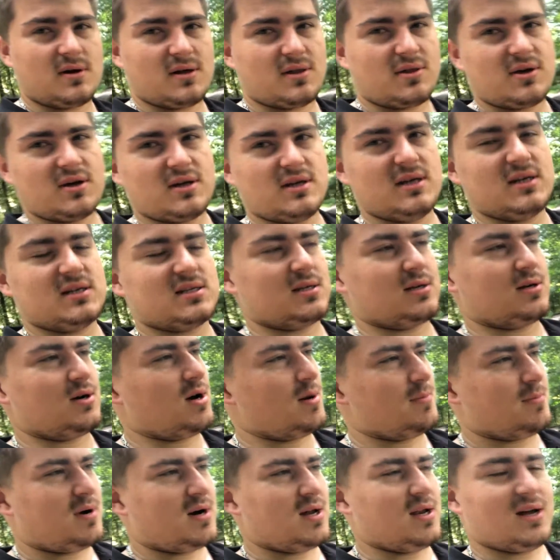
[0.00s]
I think it needs to go
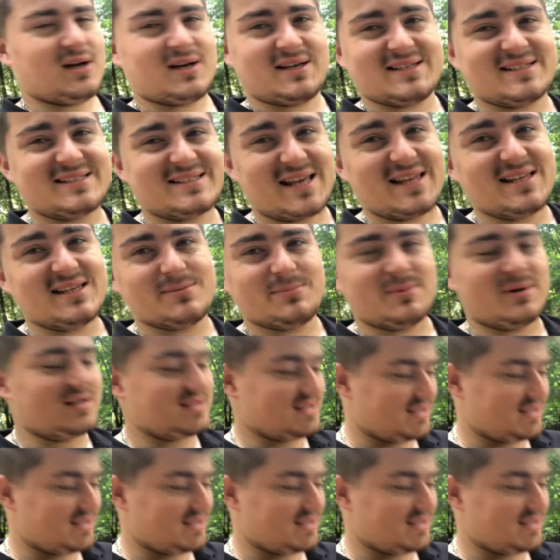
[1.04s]
up like a centimetre.